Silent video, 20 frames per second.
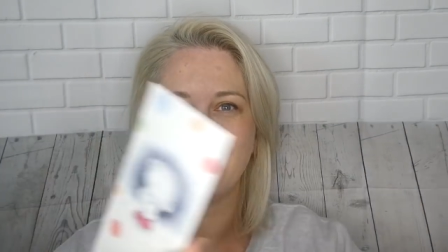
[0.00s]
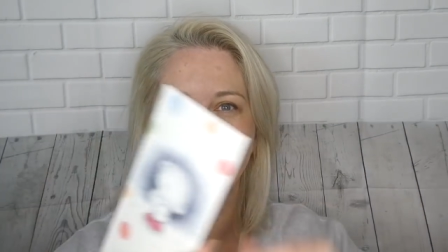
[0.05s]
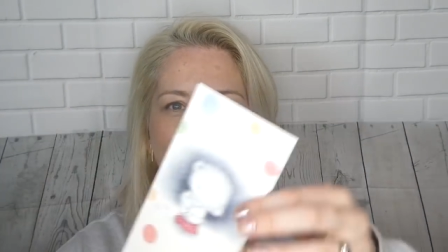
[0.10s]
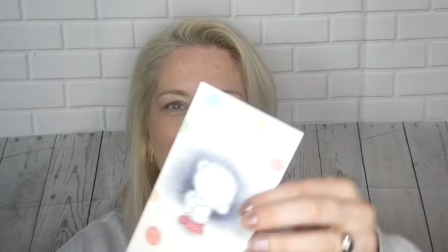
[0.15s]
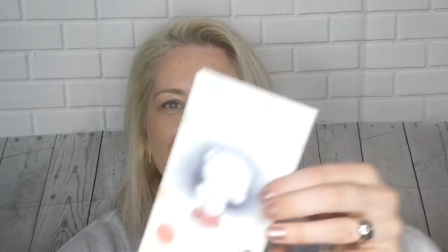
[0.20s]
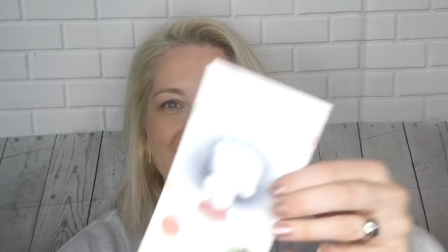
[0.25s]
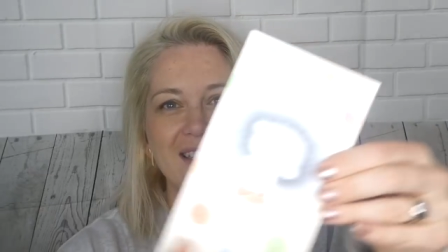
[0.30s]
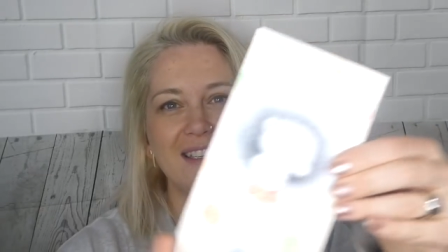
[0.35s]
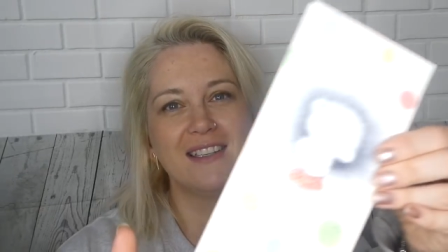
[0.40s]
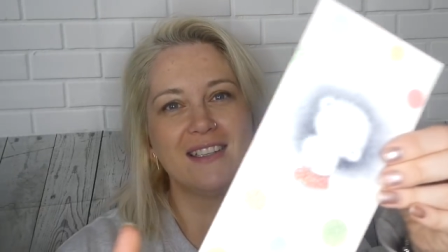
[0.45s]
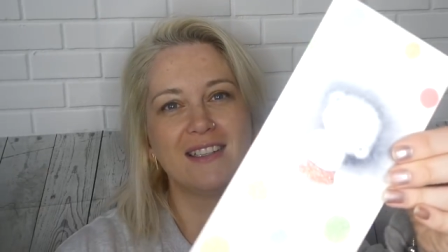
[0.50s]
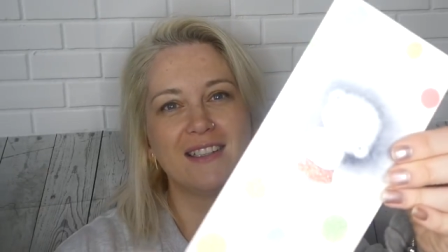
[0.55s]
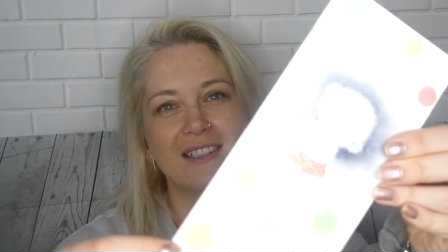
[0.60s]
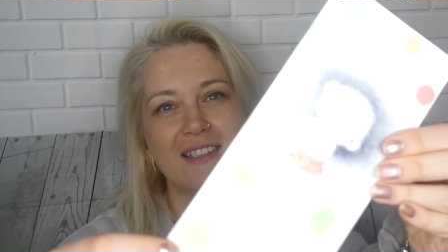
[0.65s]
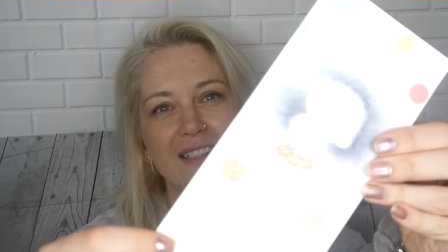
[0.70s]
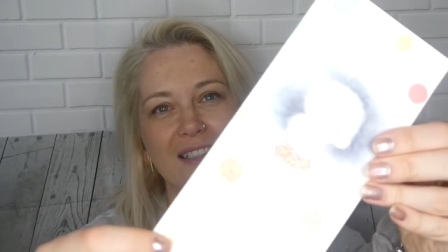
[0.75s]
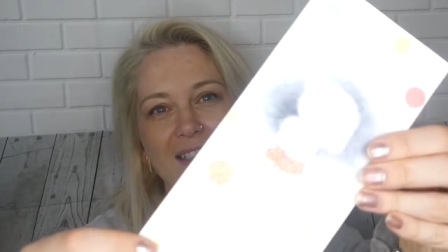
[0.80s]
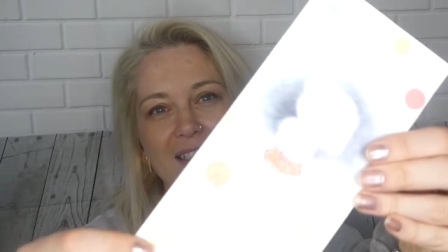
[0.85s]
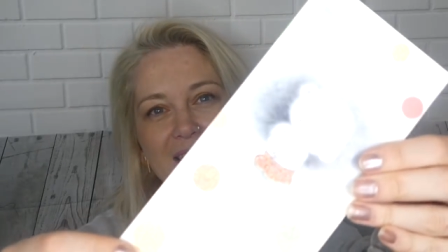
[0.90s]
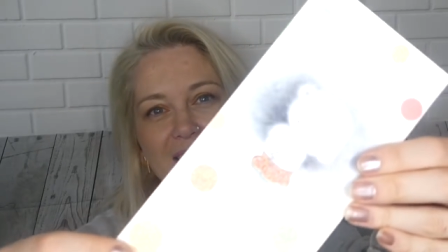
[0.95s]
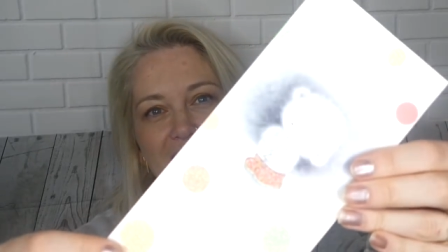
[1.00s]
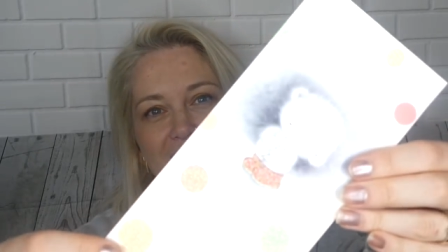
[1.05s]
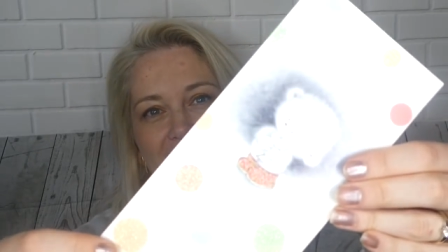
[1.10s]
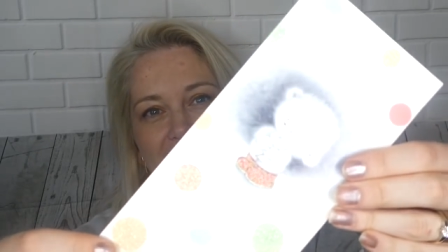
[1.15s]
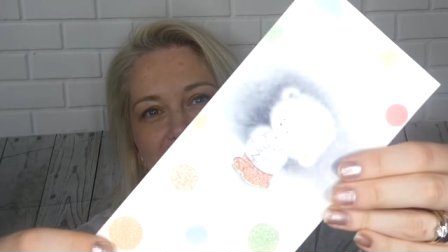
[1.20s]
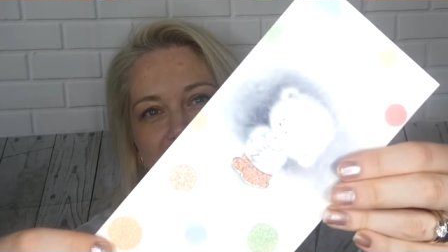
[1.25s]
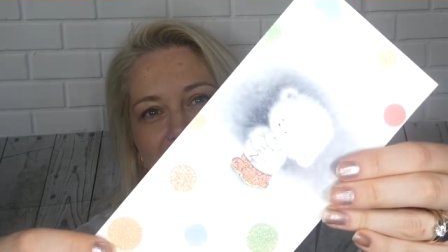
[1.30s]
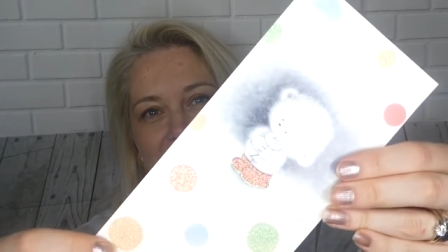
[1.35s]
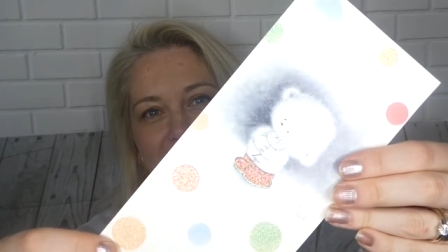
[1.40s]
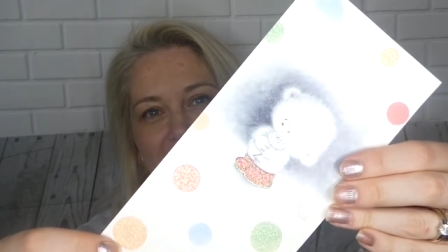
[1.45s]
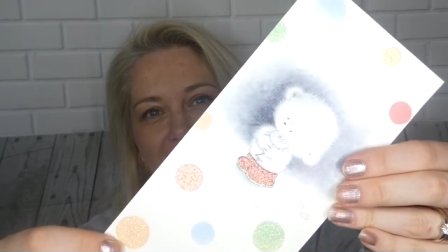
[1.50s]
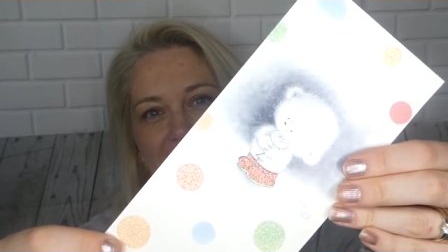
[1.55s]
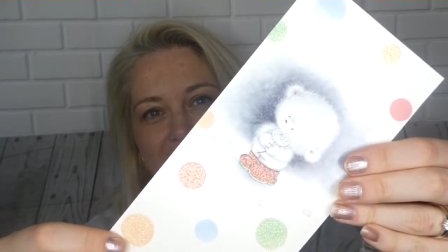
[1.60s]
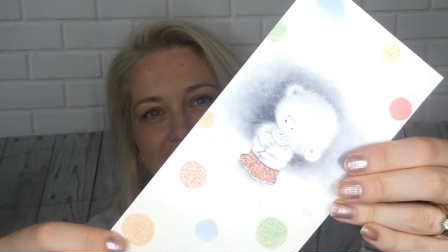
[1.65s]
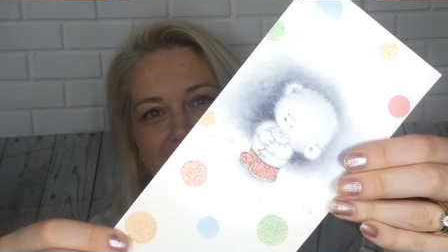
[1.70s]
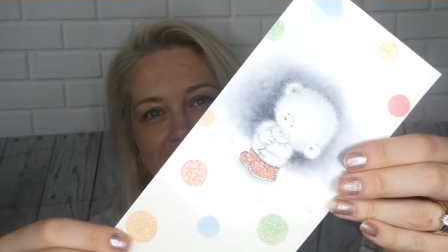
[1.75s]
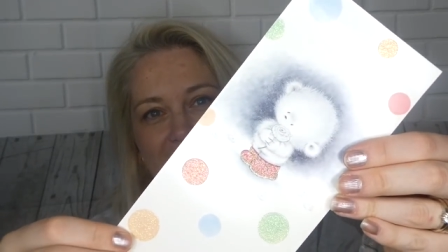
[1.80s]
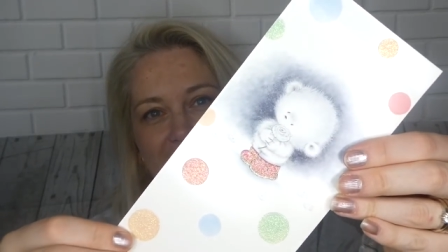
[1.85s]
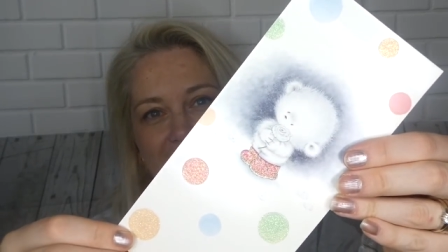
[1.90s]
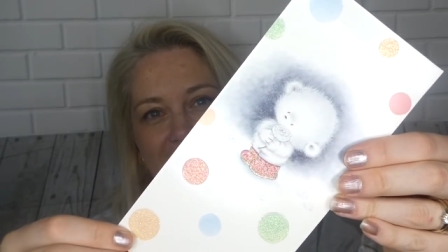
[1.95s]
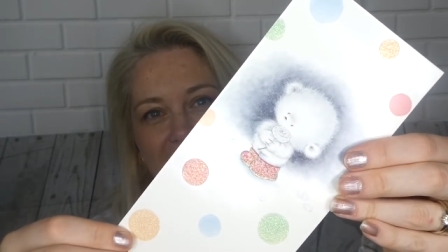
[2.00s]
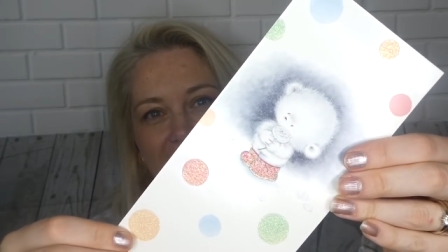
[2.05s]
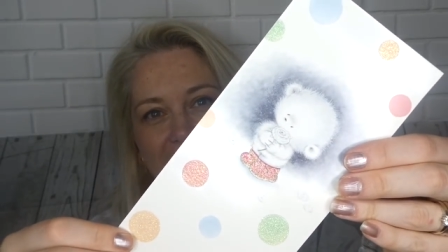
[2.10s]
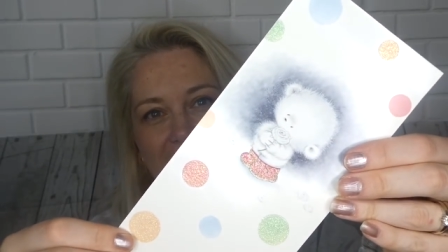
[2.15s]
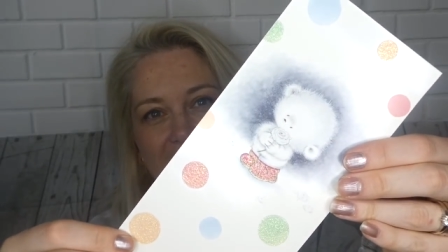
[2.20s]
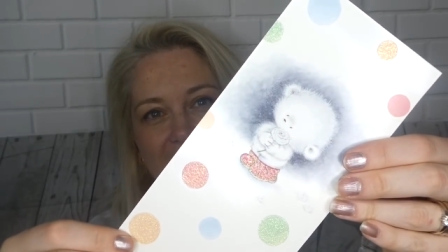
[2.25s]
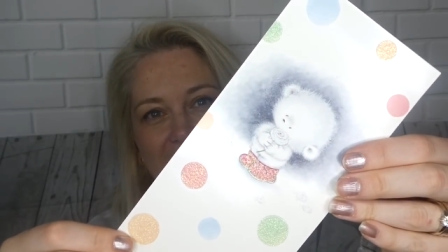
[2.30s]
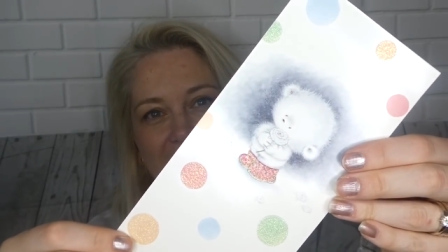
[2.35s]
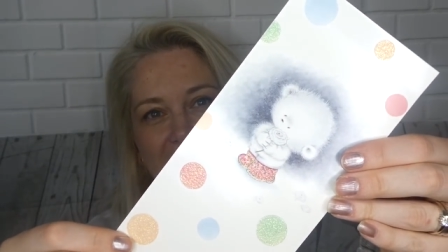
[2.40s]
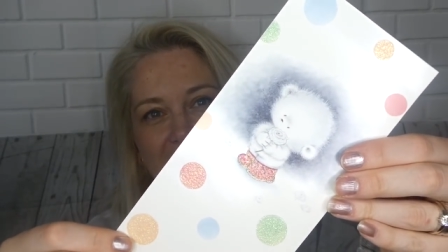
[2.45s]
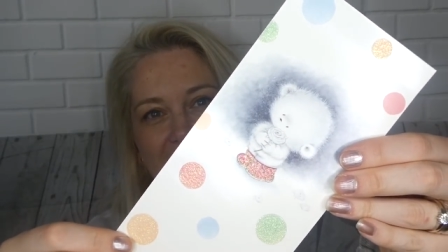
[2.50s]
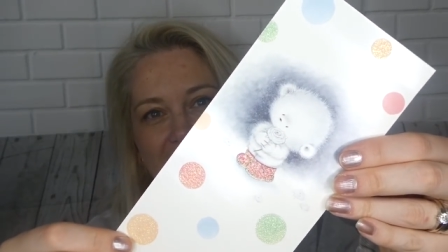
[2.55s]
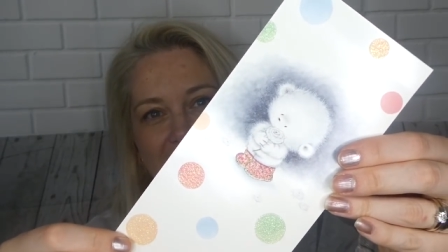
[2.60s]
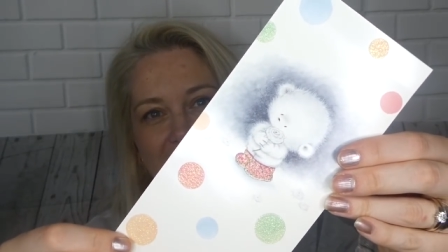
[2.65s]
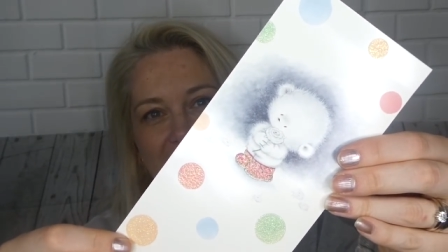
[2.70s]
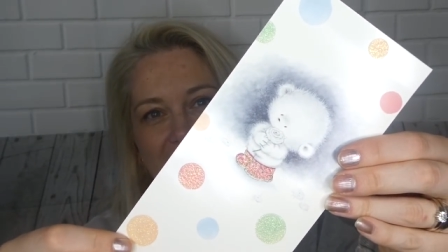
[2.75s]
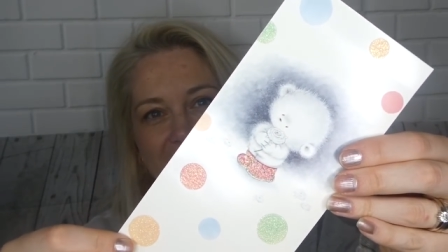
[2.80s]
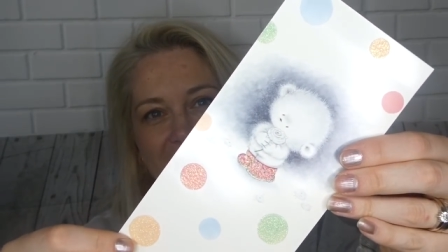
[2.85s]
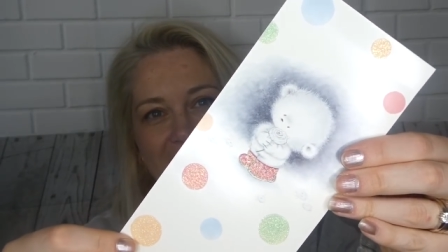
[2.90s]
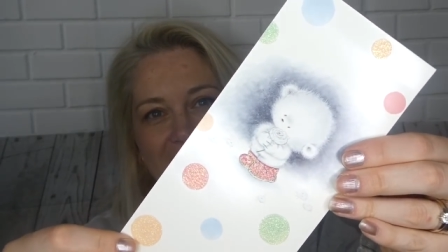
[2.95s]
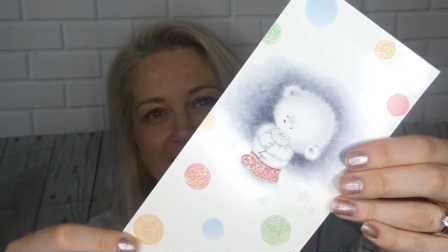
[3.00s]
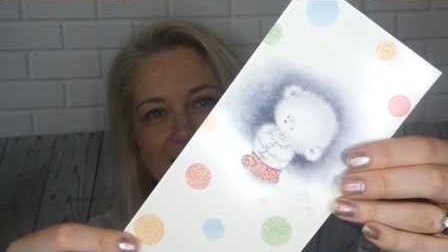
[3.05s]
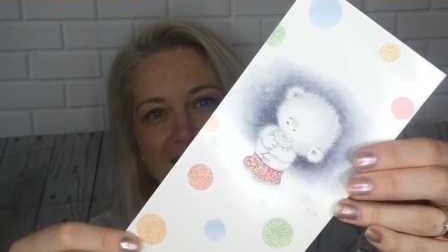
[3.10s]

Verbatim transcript: here. Looks like that.